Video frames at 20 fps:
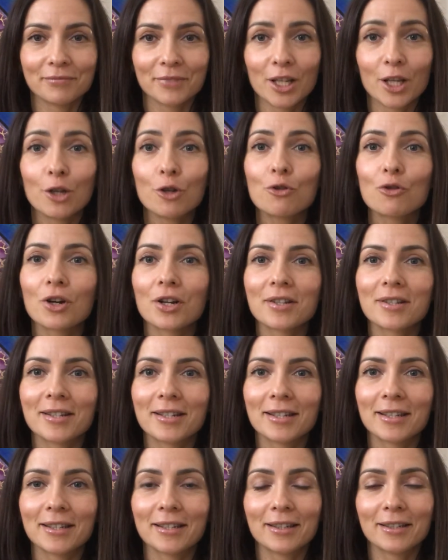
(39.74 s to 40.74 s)

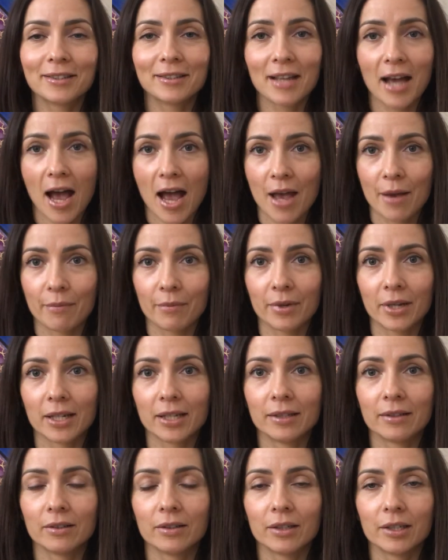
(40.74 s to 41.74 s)
interesting time.
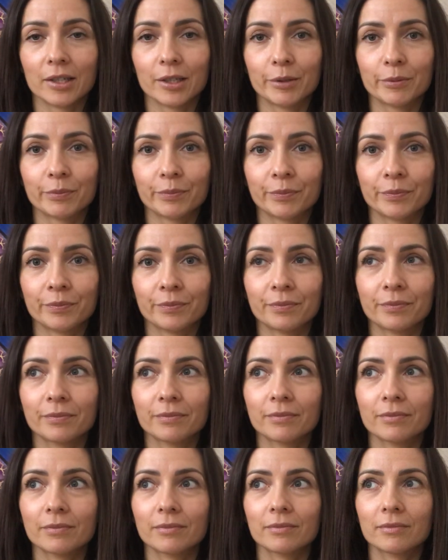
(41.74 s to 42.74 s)
And
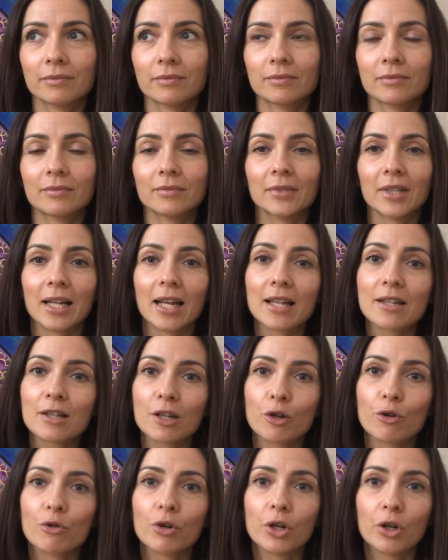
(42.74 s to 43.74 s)
let's
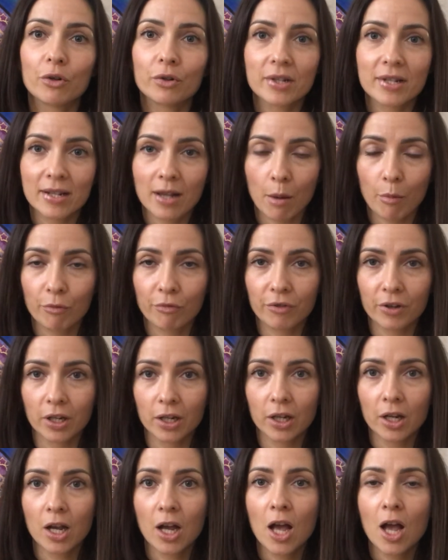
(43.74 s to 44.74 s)
agree on
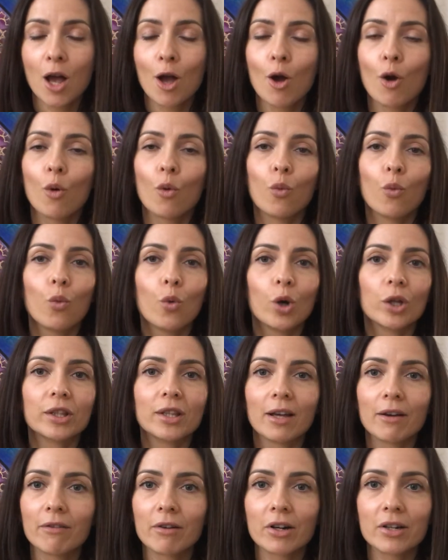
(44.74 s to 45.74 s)
something.
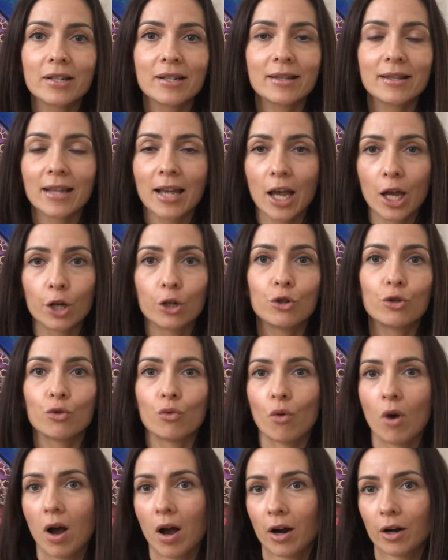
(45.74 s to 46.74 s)
Whatever stage
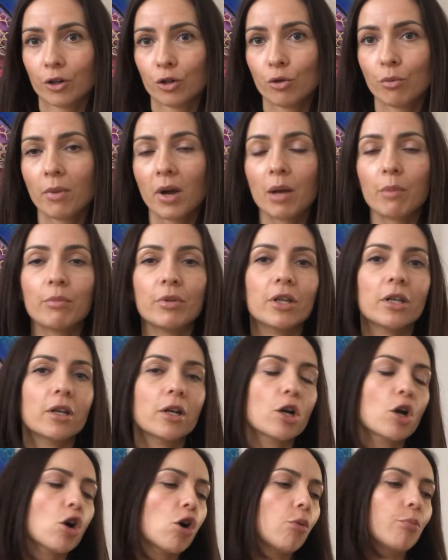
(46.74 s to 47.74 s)
you are, you might
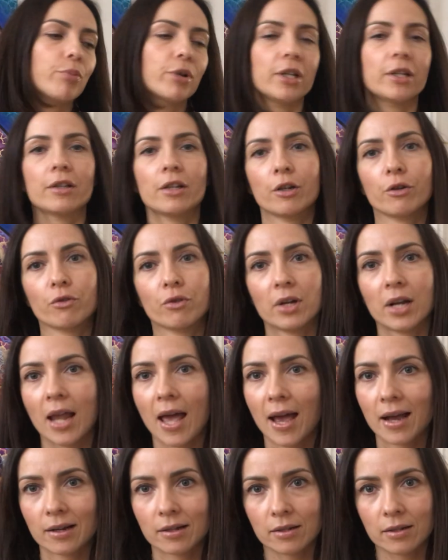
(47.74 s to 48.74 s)
be completely
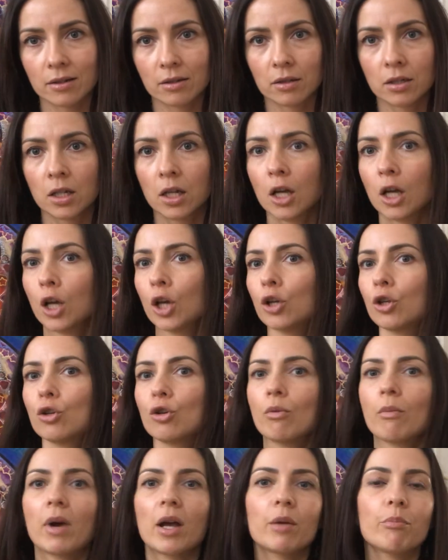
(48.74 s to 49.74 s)
relaxed,
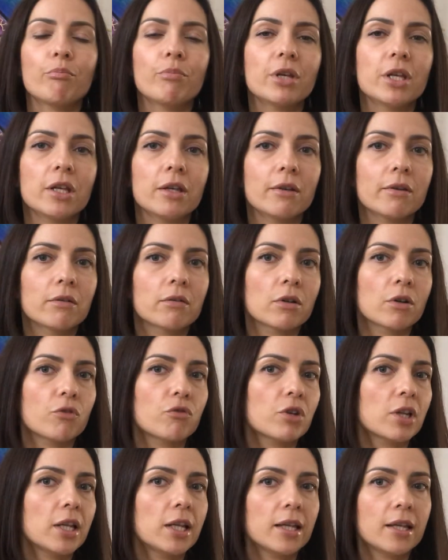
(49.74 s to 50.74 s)
you might be
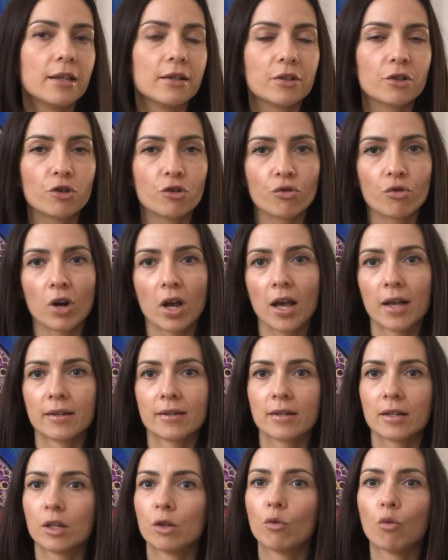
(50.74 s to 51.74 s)
really in
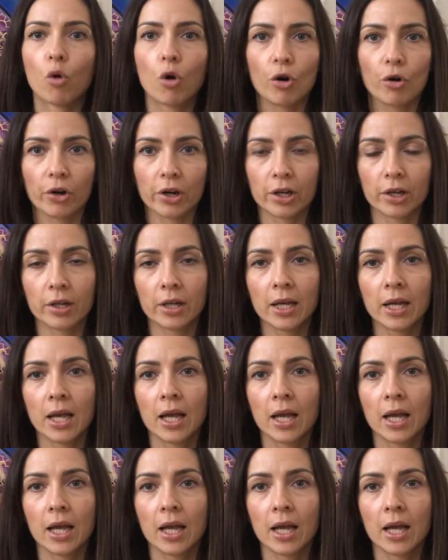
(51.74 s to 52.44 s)
stress, in worry,